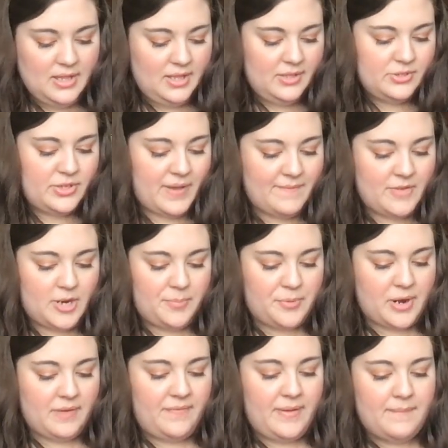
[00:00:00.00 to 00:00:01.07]
So yeah, I'm very
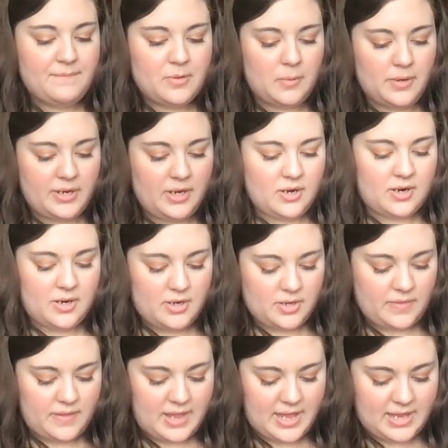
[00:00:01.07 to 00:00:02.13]
proud of him for working hard
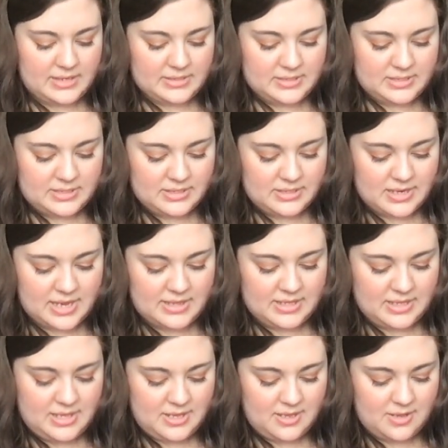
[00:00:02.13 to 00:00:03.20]
on that. I think
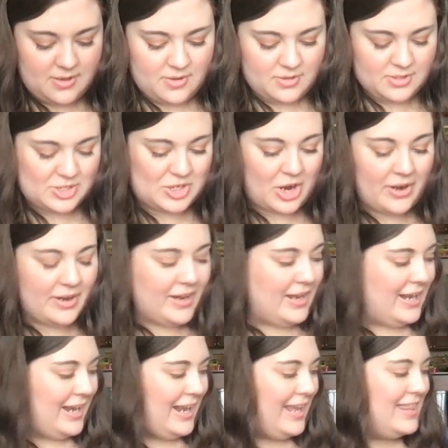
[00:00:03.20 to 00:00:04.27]
he started
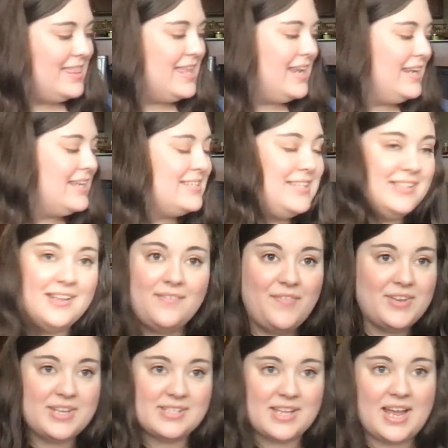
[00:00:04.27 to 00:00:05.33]
it, and then, because he loved the
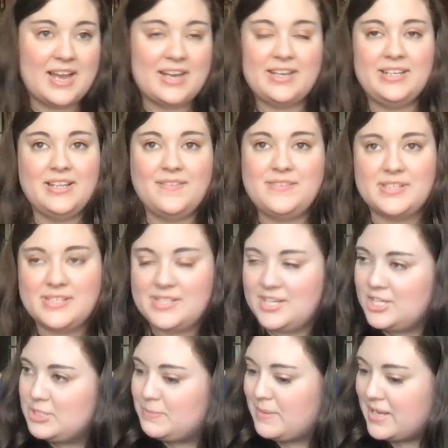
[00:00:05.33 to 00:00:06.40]
design, he loves to
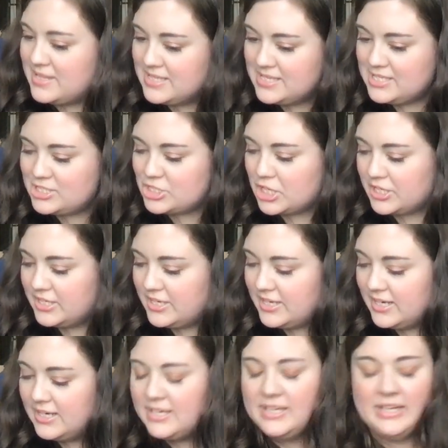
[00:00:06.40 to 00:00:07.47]
stitch, but I think he started
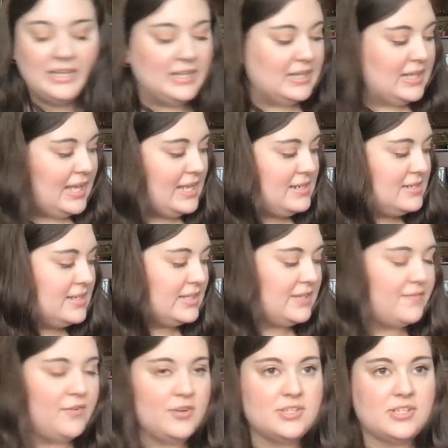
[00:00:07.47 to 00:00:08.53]
it and did like the
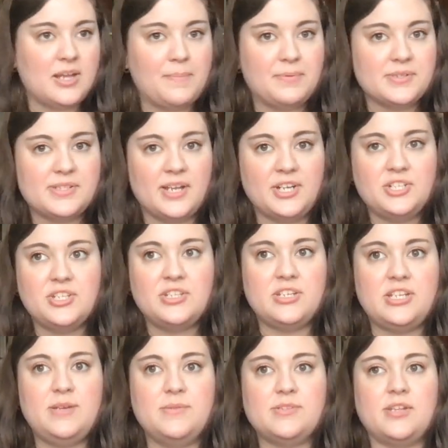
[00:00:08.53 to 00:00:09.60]
first couple sections, and
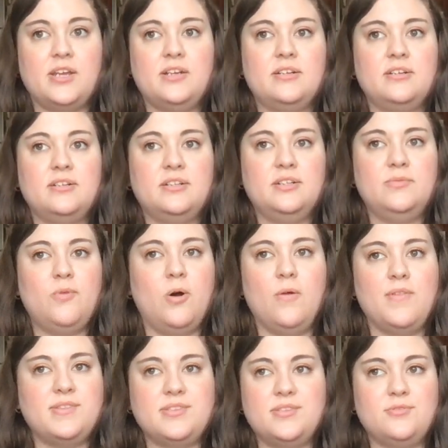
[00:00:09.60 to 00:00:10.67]
he was like, whoa,
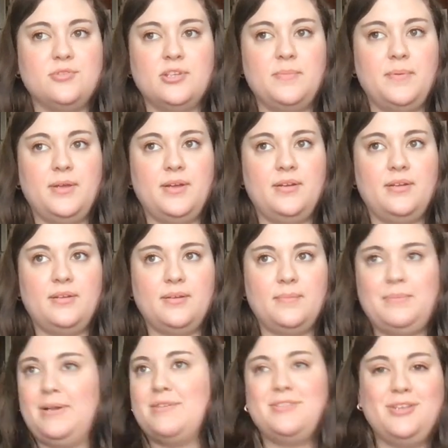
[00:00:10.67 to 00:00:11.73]
this is really big.
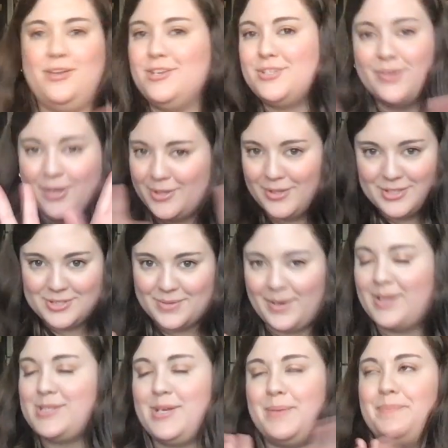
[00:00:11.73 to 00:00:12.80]
But I was like, you can do it,
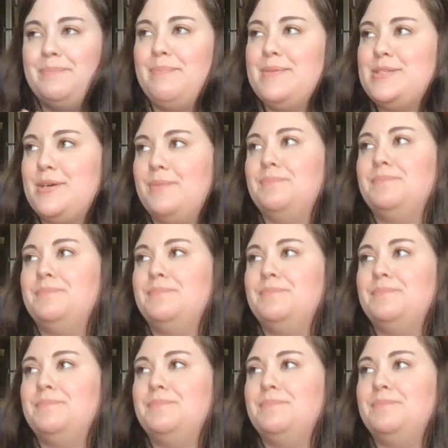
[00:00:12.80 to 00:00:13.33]
it's good. So